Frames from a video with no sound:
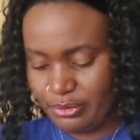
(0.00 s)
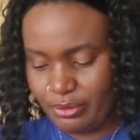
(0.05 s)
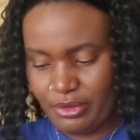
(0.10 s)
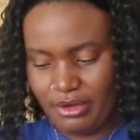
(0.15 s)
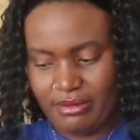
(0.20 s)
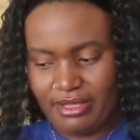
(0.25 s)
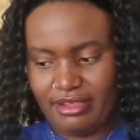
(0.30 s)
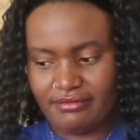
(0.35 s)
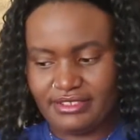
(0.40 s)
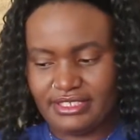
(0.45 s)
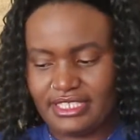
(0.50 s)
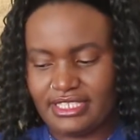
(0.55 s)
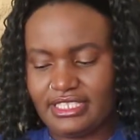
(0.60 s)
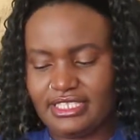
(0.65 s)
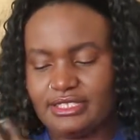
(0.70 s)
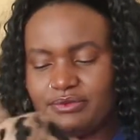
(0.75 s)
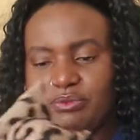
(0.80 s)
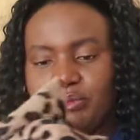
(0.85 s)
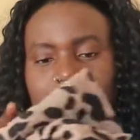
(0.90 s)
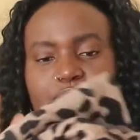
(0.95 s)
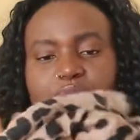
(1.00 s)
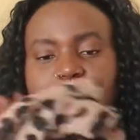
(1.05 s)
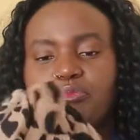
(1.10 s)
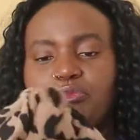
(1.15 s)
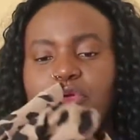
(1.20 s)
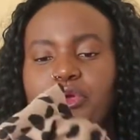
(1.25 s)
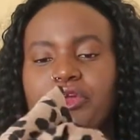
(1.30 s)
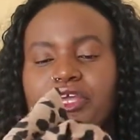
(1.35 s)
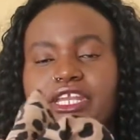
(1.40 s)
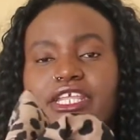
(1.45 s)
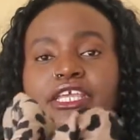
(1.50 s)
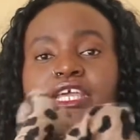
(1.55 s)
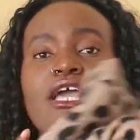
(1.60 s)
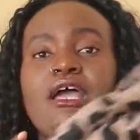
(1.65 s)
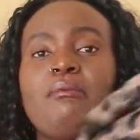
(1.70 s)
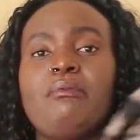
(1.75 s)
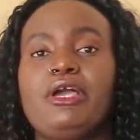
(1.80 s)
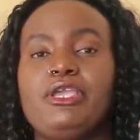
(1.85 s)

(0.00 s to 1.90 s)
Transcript: You probably have seen this already,